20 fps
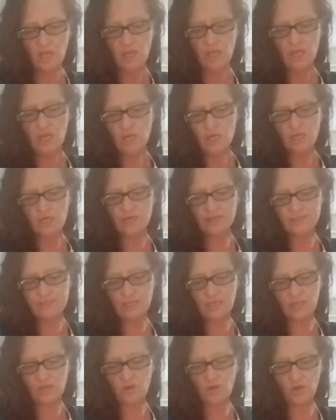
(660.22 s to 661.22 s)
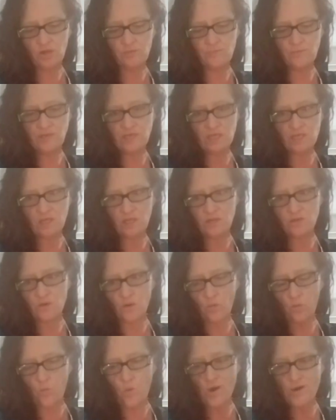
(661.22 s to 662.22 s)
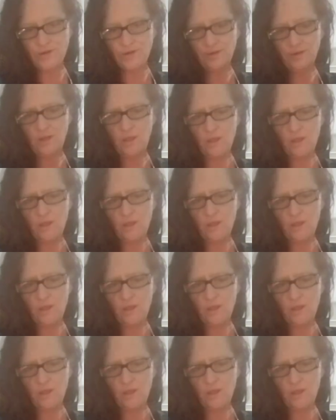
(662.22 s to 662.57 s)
because it could be either one.